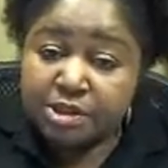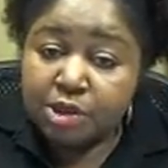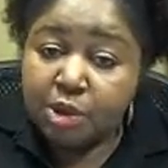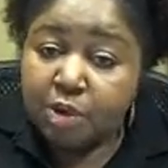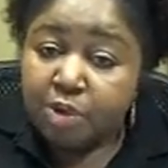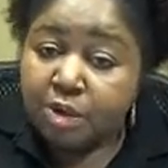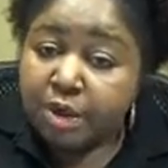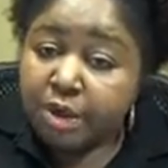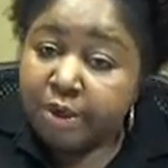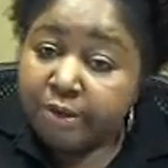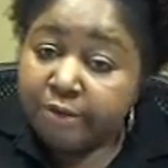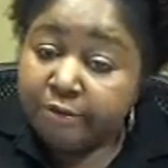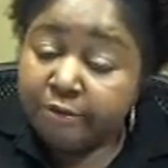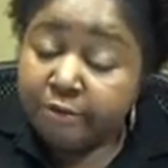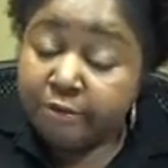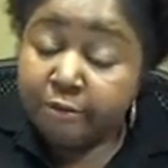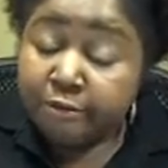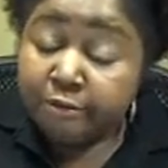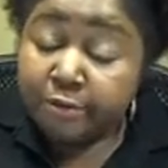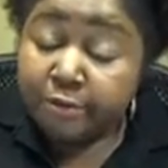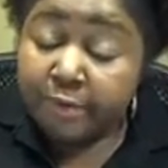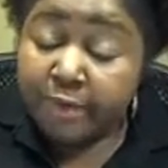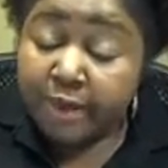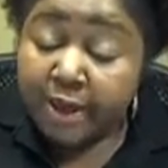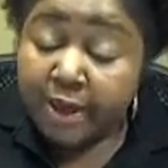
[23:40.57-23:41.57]
So you
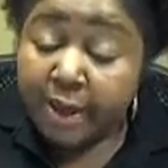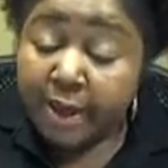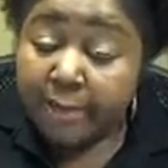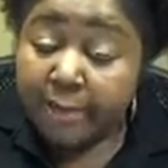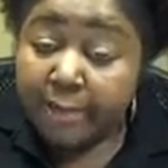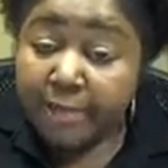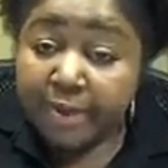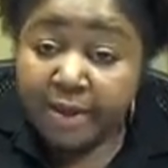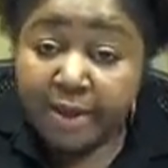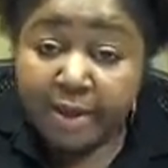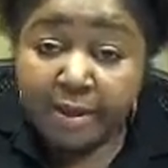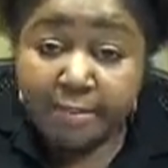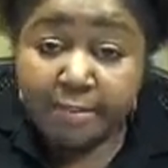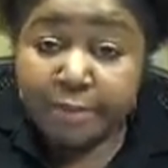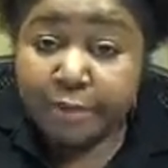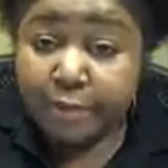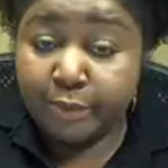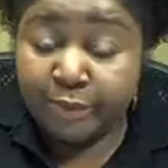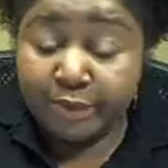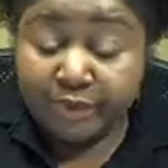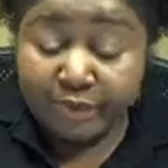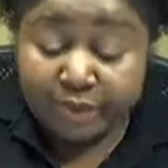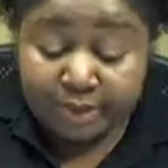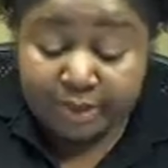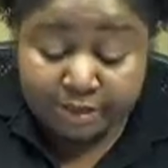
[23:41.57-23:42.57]
should be happy I'm
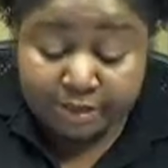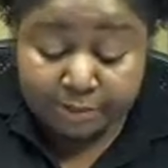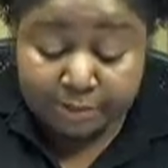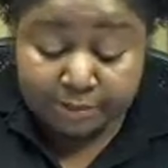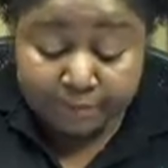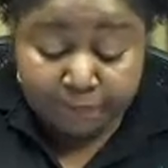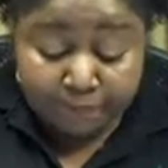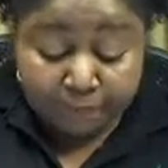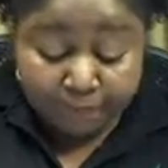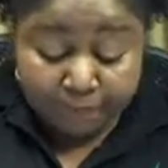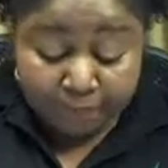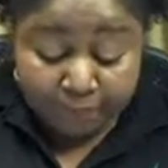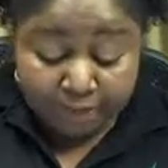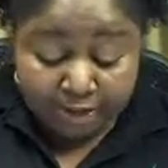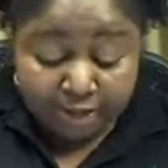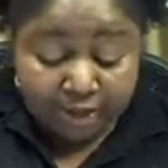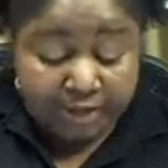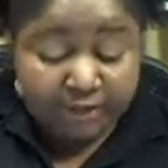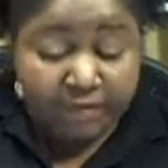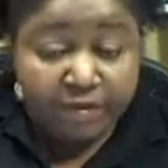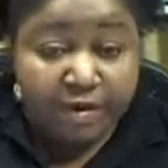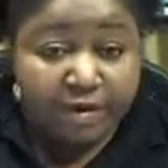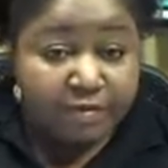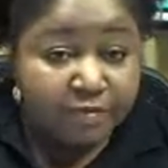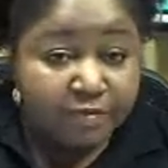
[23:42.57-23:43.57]
doing this,
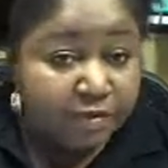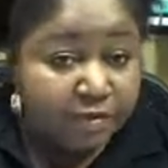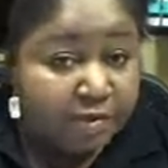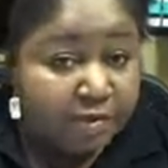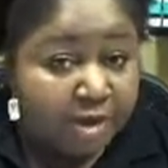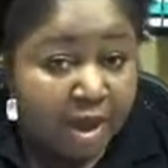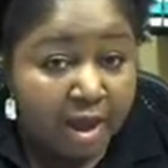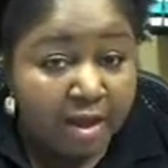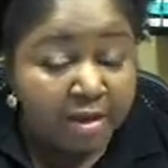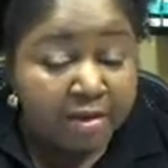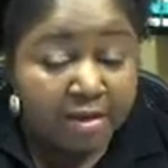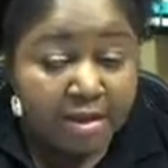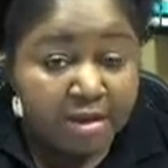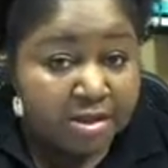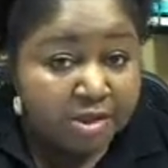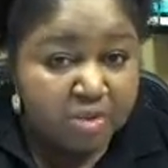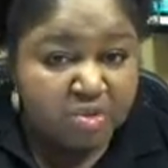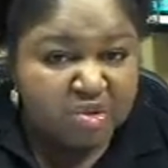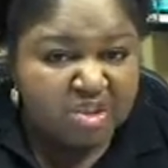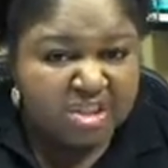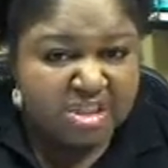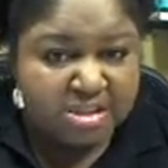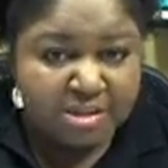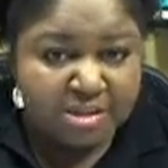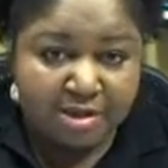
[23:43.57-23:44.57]
even if you're not
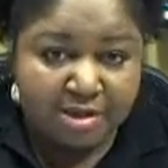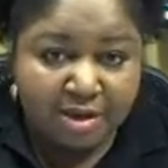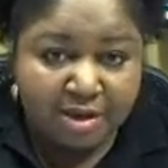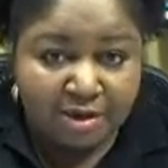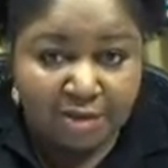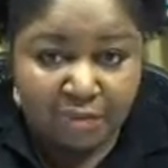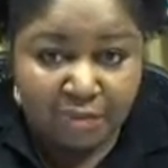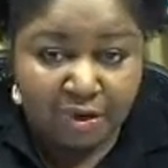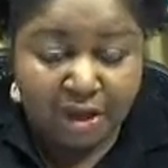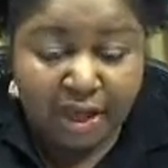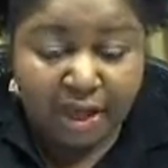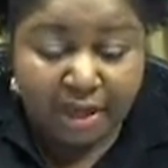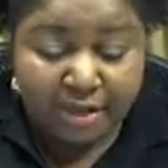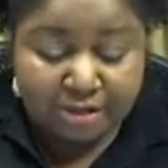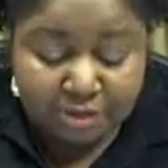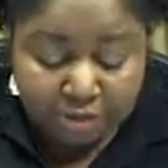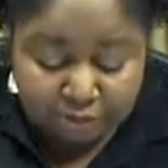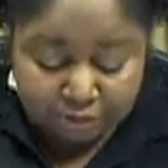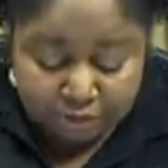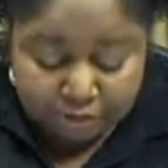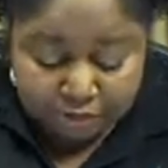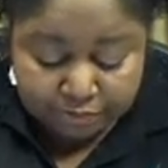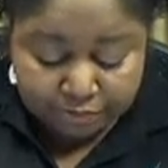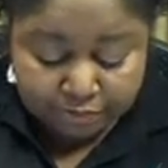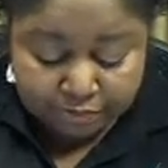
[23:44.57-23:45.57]
interested in
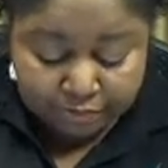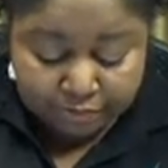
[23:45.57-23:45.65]
relaxers.